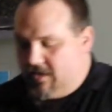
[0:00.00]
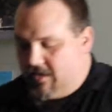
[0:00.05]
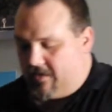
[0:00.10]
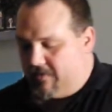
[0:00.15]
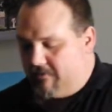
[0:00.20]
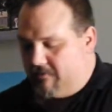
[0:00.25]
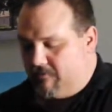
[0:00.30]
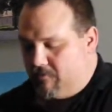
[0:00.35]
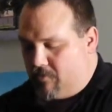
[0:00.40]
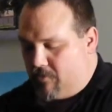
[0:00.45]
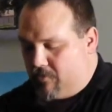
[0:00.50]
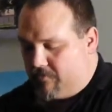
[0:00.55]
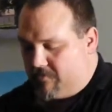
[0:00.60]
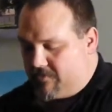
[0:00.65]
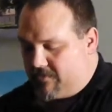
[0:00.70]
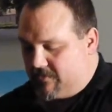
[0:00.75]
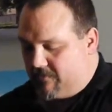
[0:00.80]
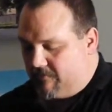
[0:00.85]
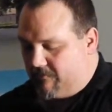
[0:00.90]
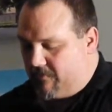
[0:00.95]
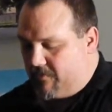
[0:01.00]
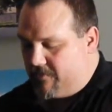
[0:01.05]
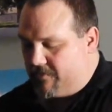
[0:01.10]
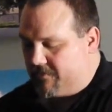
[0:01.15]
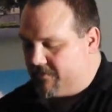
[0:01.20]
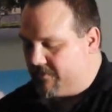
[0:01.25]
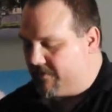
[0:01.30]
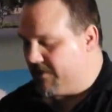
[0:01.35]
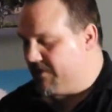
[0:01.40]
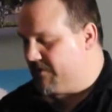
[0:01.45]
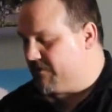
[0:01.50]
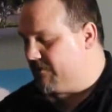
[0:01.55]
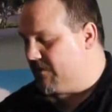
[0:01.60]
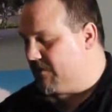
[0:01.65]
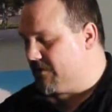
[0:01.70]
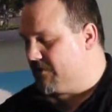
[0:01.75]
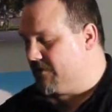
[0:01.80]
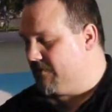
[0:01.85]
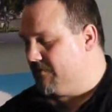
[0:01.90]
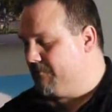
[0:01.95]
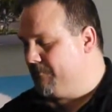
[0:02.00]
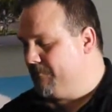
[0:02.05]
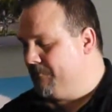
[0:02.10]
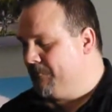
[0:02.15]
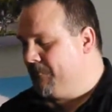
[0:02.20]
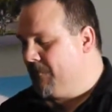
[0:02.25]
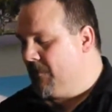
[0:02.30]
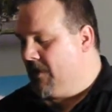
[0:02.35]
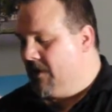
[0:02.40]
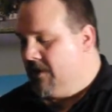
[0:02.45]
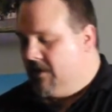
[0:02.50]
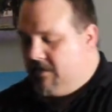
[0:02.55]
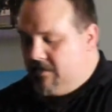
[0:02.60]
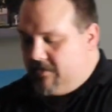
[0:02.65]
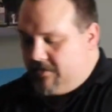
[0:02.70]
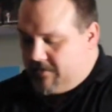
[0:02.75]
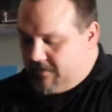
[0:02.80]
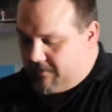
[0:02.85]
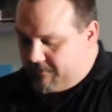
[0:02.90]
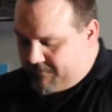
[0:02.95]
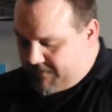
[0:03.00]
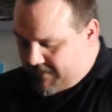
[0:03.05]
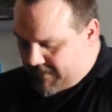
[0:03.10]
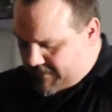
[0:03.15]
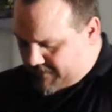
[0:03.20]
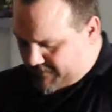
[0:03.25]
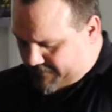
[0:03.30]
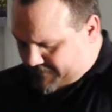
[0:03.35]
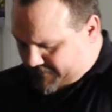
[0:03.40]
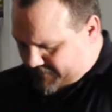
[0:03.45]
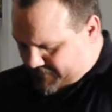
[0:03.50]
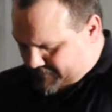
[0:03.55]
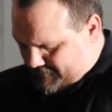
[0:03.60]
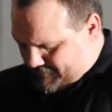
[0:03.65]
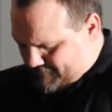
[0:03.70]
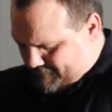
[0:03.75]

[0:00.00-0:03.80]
through most furniture construction. Dovetails,